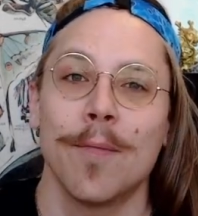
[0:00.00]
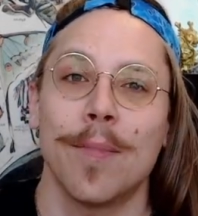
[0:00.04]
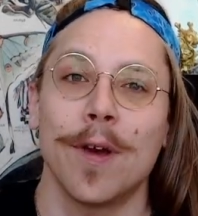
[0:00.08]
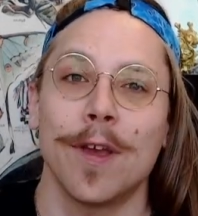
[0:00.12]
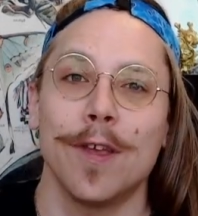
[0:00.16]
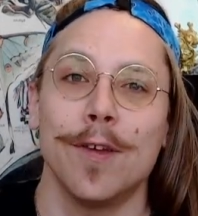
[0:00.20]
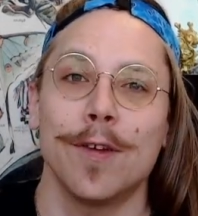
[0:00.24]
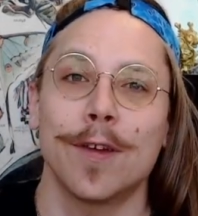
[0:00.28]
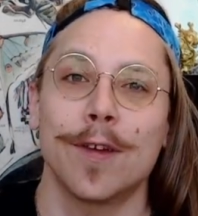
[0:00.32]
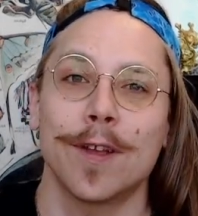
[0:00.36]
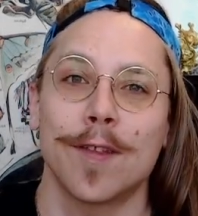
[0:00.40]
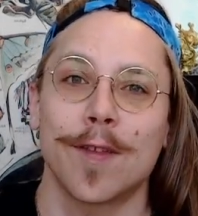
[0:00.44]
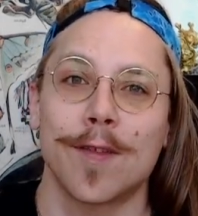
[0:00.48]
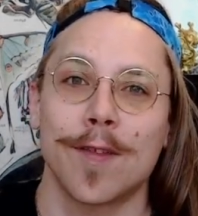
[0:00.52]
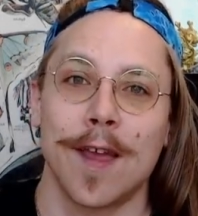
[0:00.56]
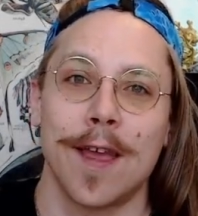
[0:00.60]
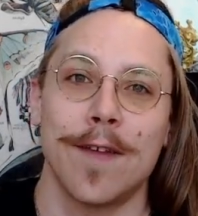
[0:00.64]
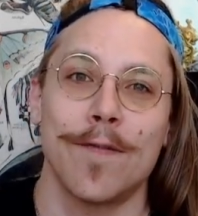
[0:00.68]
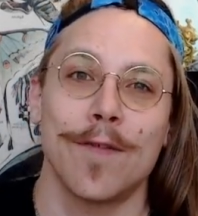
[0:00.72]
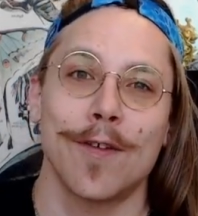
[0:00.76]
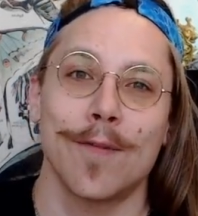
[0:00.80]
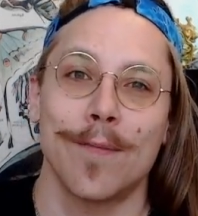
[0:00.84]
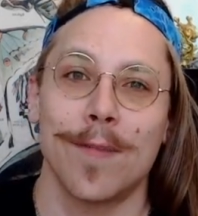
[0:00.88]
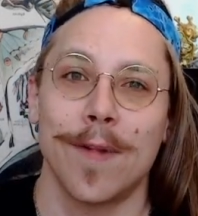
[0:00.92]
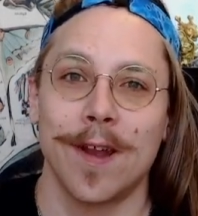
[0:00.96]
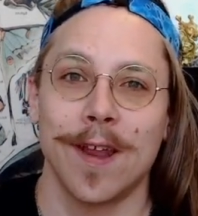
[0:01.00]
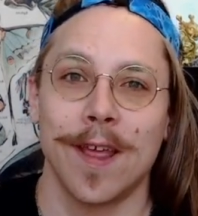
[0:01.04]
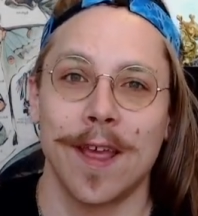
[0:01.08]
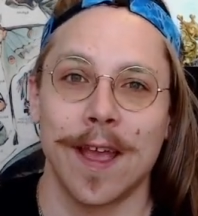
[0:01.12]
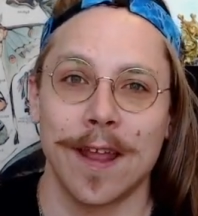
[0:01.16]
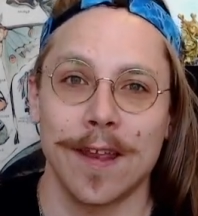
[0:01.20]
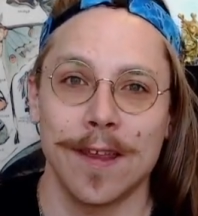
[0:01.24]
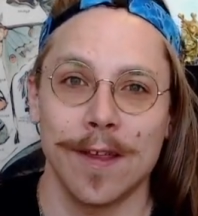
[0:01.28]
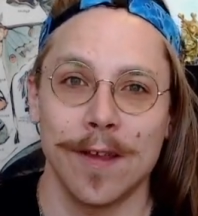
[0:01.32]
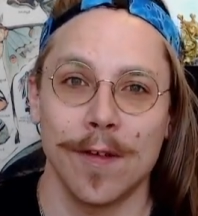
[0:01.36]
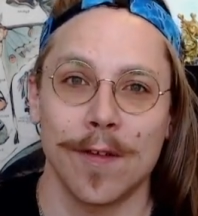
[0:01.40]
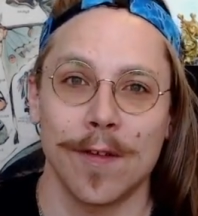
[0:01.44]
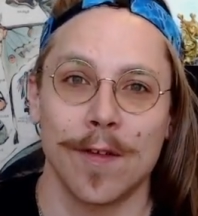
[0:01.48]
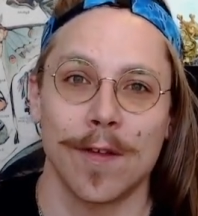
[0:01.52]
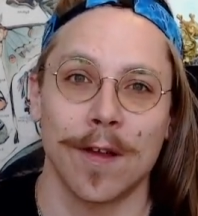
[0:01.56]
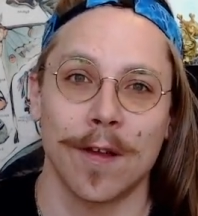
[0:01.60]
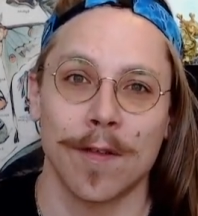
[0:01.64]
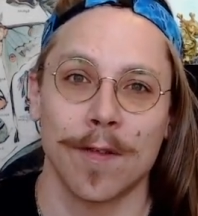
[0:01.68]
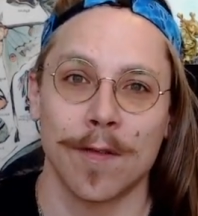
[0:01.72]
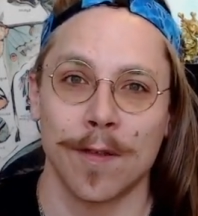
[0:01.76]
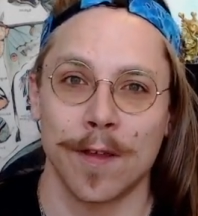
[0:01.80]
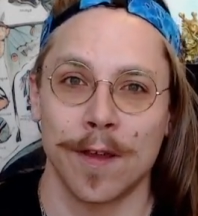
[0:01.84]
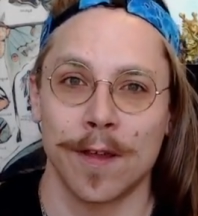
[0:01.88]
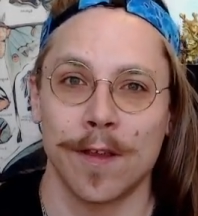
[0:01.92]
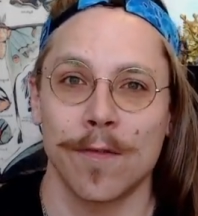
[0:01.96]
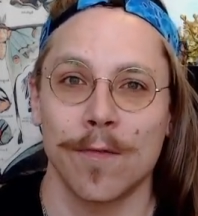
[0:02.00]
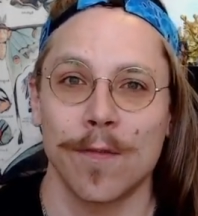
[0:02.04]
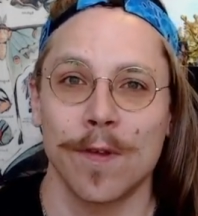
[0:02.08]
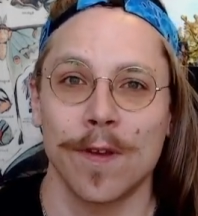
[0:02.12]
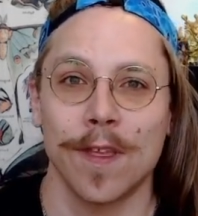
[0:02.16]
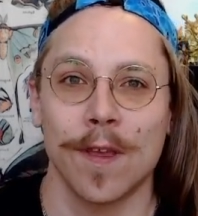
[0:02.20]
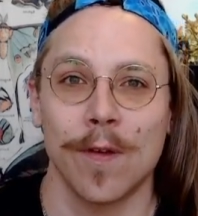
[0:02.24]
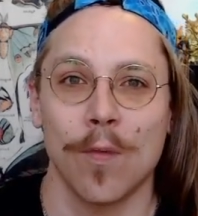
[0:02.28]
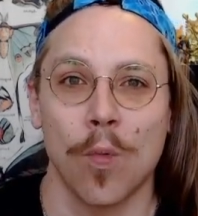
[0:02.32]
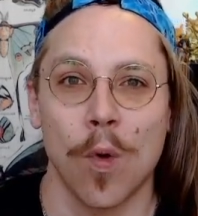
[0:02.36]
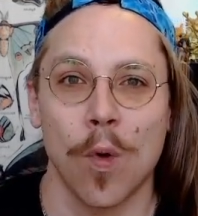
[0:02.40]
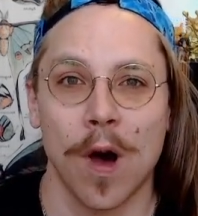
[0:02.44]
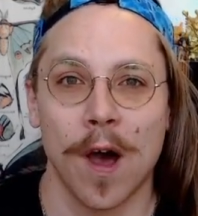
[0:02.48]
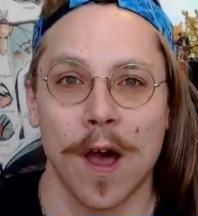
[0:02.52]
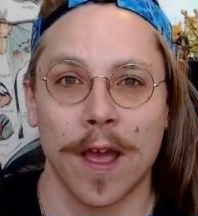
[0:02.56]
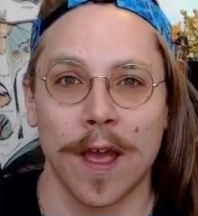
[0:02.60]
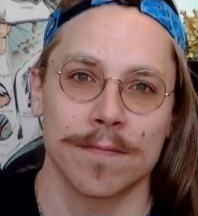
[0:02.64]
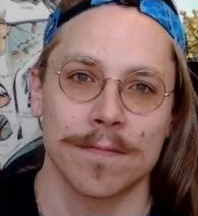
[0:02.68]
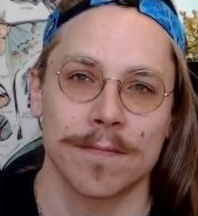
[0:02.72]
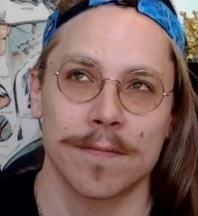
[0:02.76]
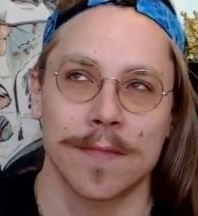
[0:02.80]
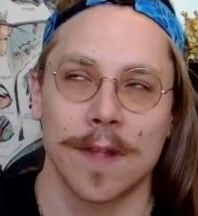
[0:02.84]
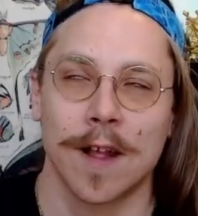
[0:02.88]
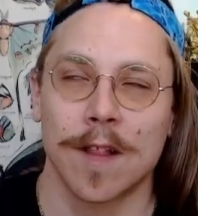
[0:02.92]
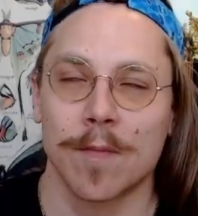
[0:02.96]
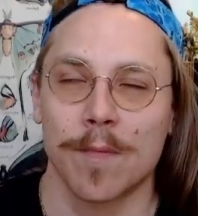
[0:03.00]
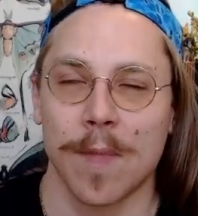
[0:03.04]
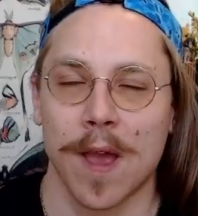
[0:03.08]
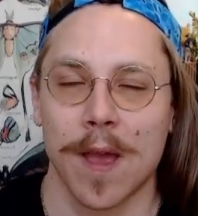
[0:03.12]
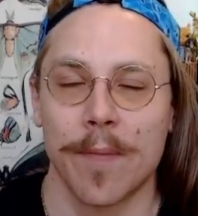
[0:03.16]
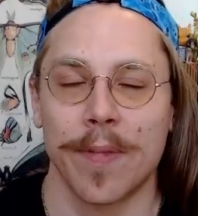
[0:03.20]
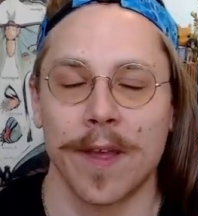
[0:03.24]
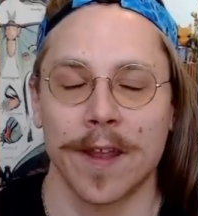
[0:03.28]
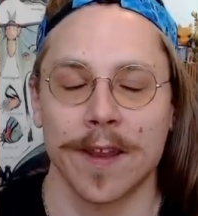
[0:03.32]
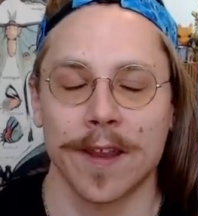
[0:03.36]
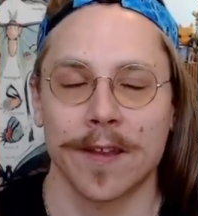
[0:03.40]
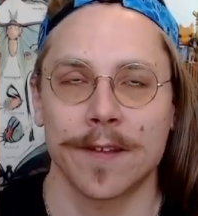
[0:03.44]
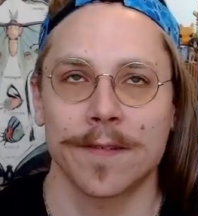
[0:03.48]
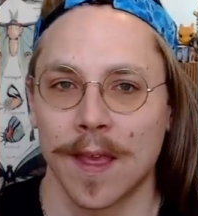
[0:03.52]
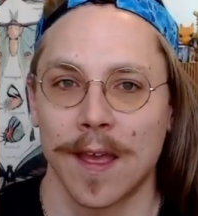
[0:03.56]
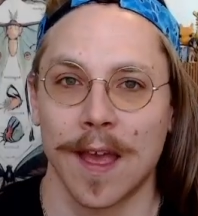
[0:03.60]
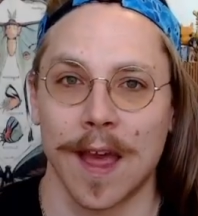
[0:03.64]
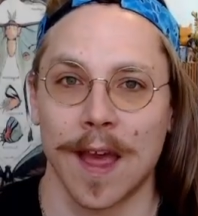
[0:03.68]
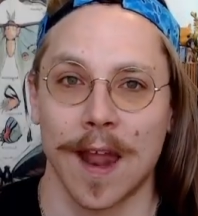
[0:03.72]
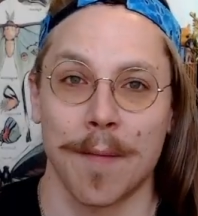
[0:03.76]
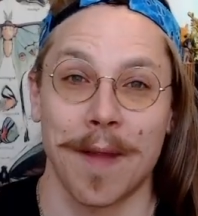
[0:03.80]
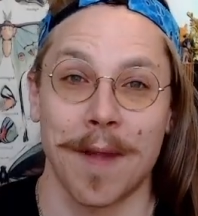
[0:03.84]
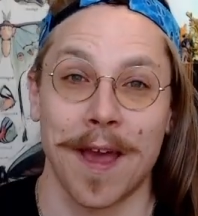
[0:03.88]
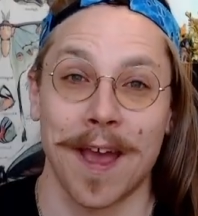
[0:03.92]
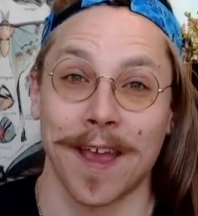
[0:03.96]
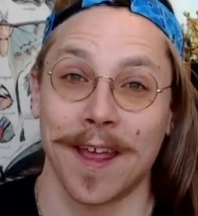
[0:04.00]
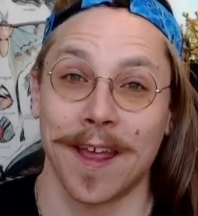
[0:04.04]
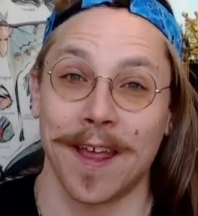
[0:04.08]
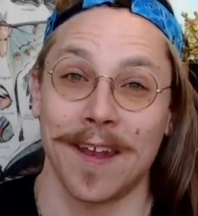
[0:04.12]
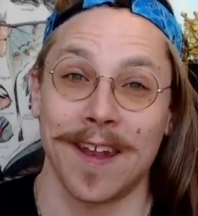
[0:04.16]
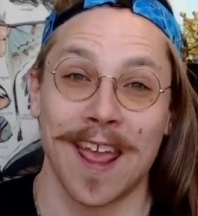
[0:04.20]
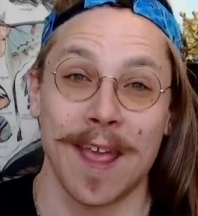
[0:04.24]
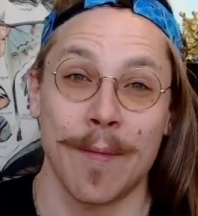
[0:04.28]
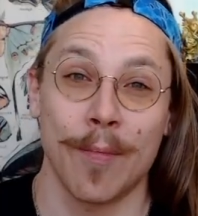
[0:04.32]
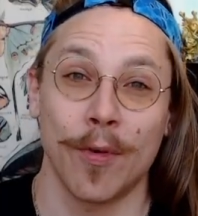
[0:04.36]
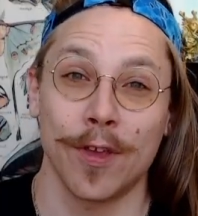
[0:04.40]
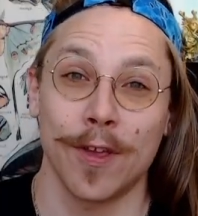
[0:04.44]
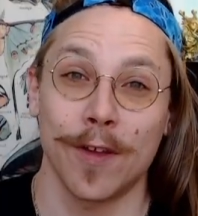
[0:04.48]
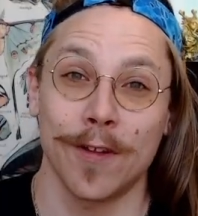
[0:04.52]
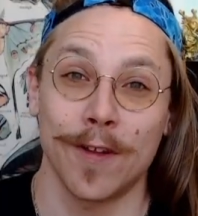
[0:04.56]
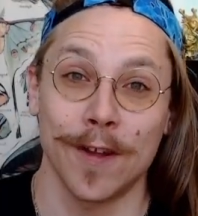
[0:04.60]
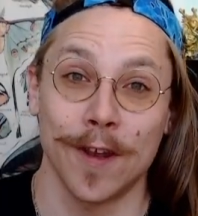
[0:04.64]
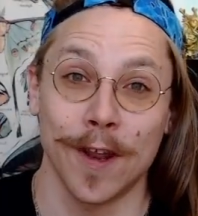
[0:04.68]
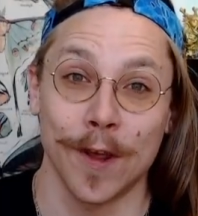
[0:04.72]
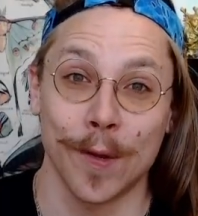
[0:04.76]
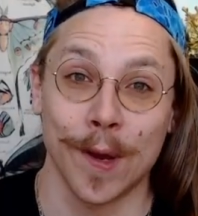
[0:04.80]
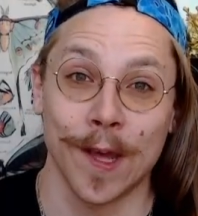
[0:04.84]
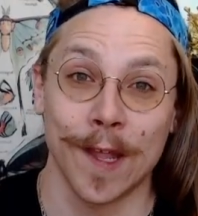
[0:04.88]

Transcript: But you can save your money and use it on something you really want. That's my opinion. And I'm not going to enable you to do it.